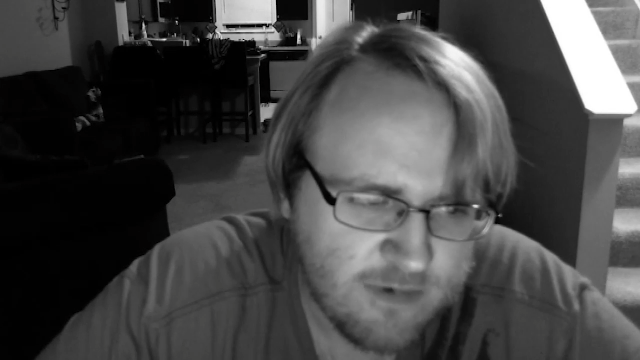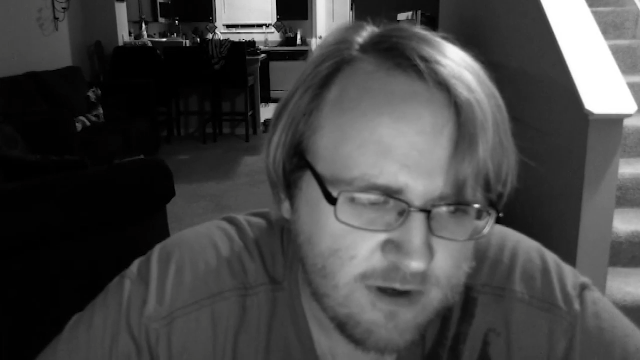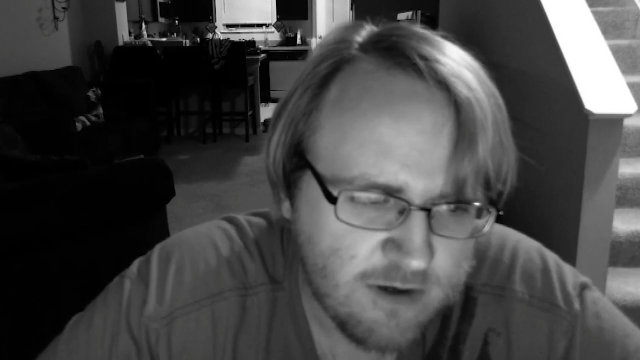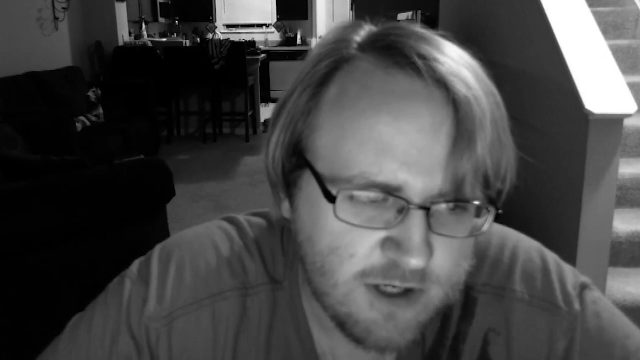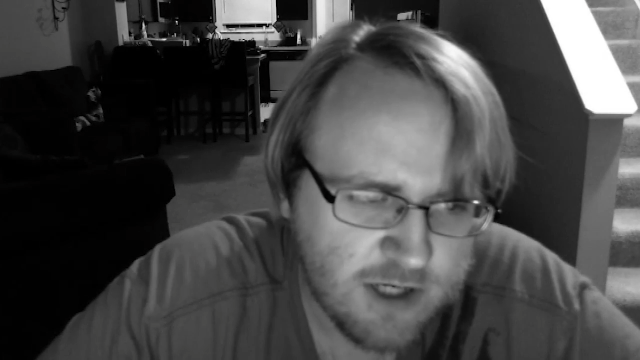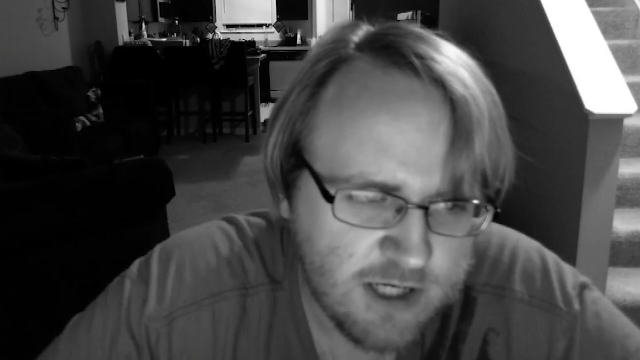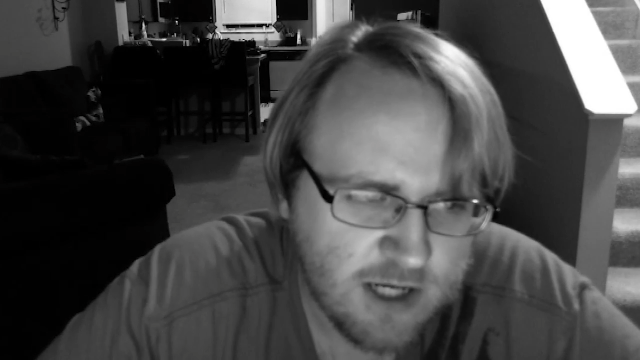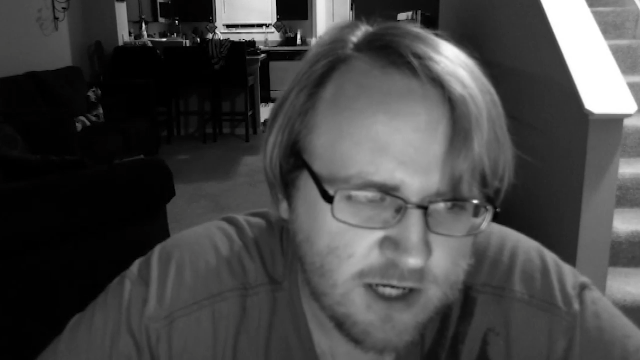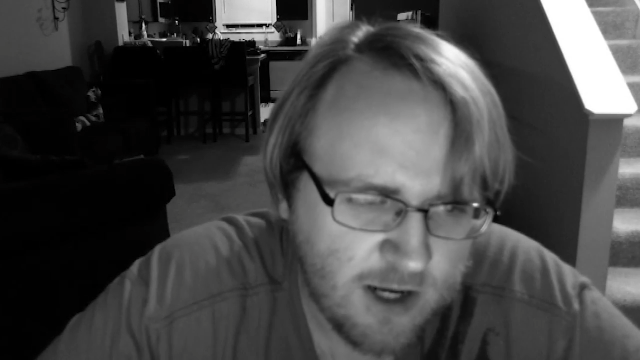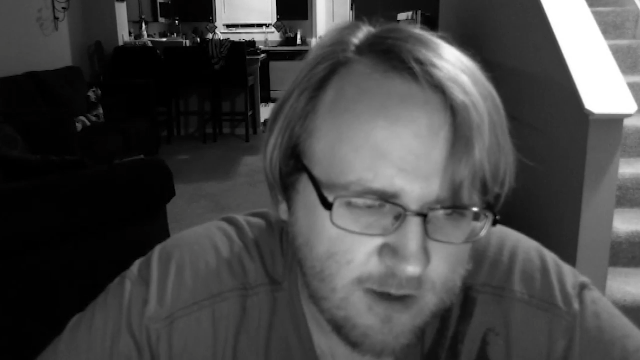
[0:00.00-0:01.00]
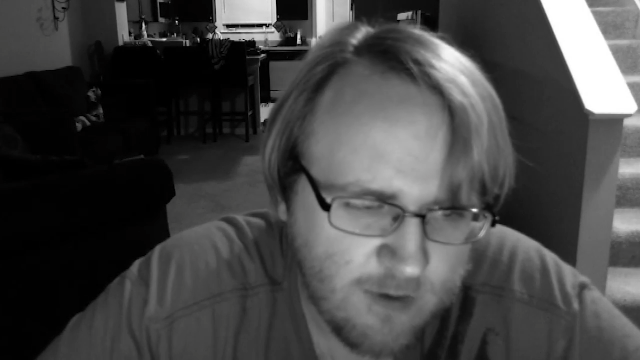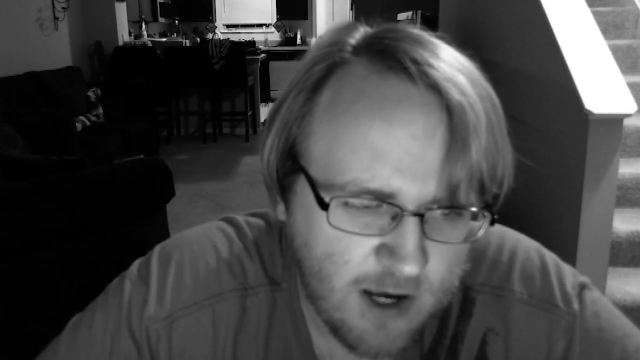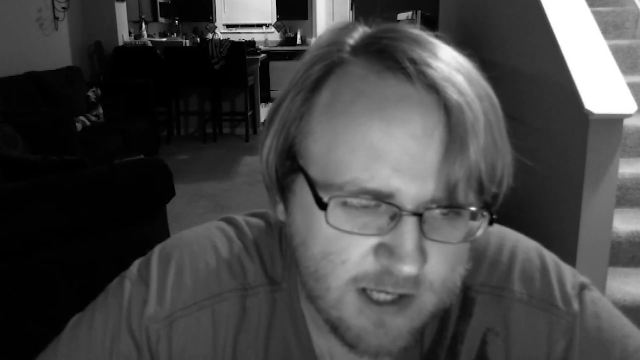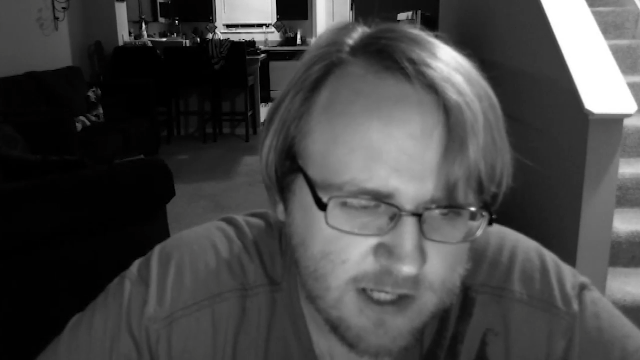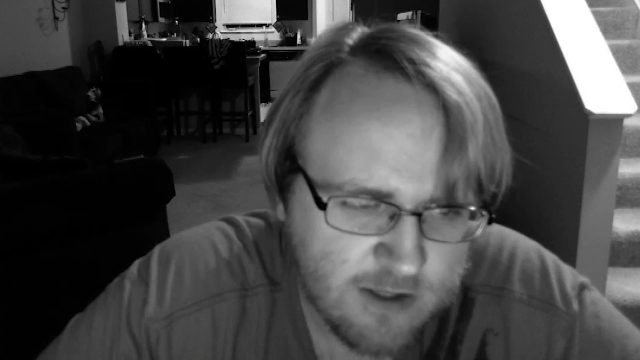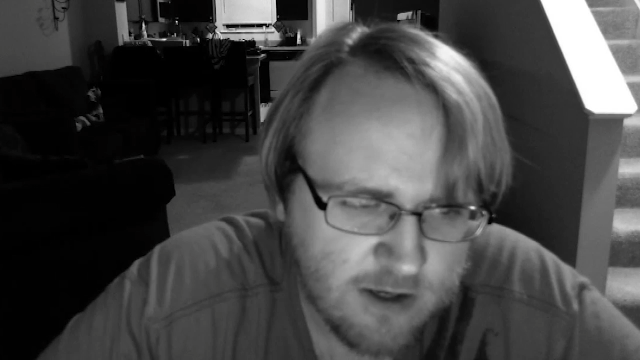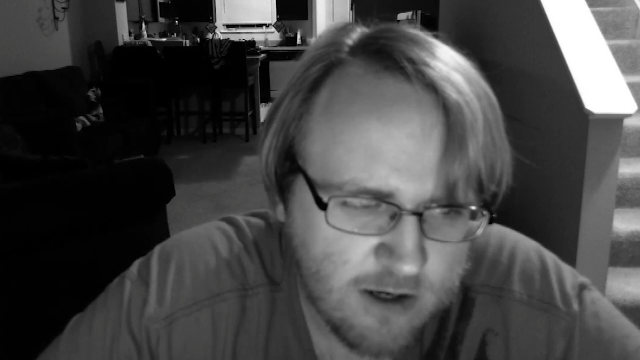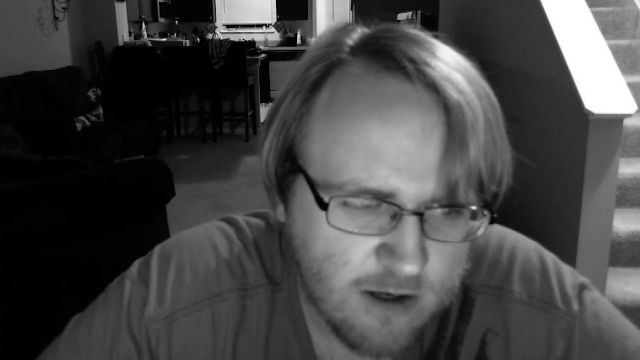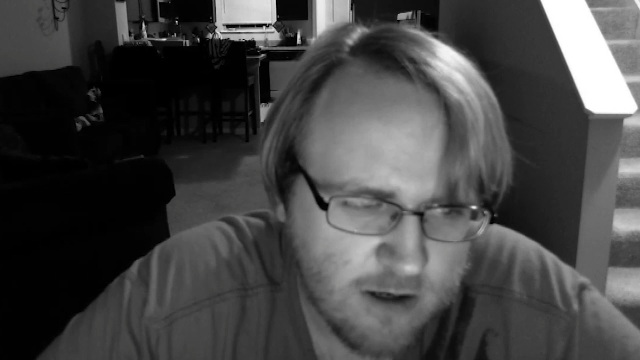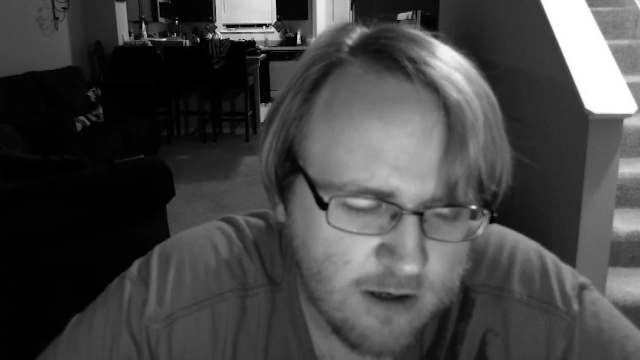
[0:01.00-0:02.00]
There's just such animosity
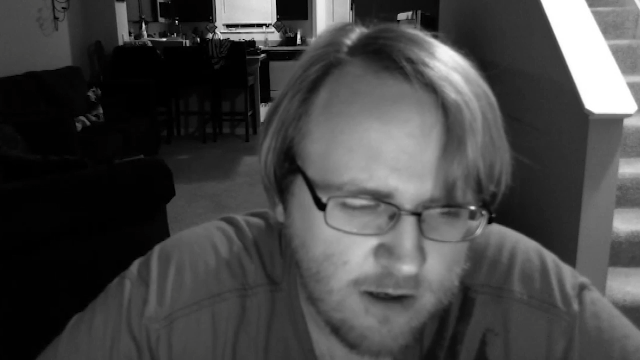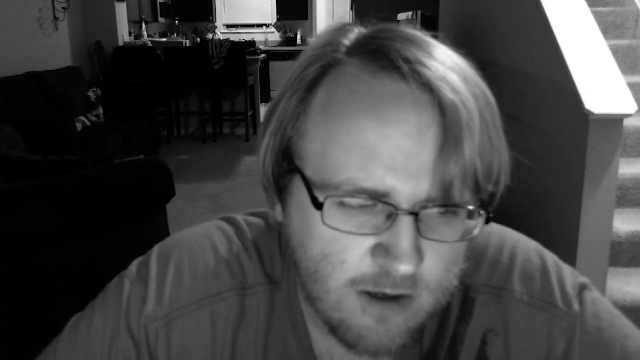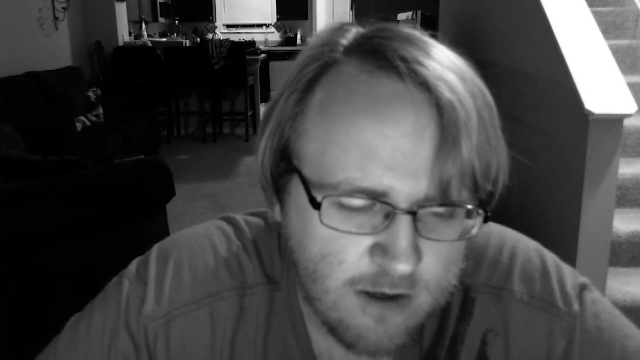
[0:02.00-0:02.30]
there.